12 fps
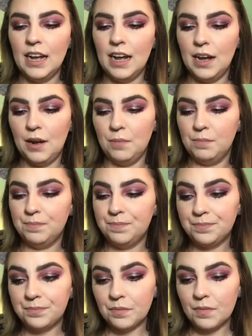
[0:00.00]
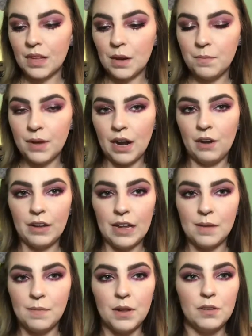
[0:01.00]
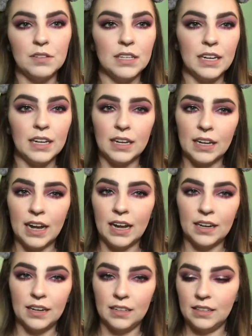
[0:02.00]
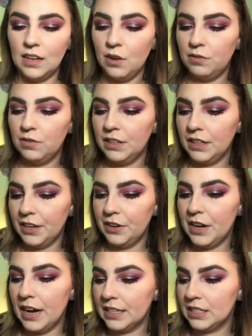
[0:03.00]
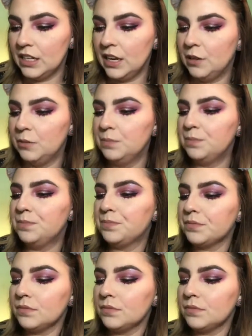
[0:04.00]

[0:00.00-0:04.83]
but I'll keep using it and kind of hopefully let you guys know.